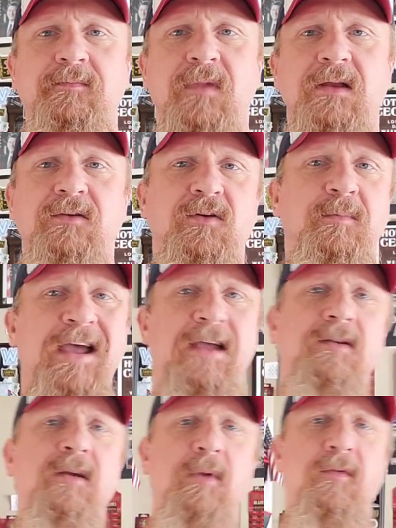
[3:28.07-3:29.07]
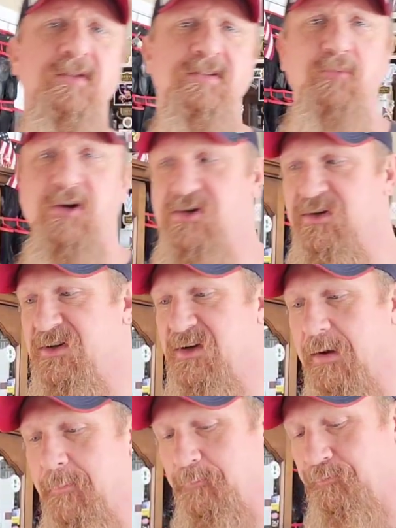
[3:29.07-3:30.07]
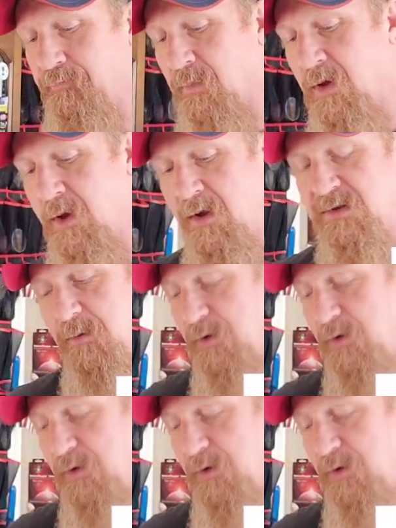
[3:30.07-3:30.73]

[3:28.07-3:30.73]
and told him I hadn't done my first impressions yet. So I'm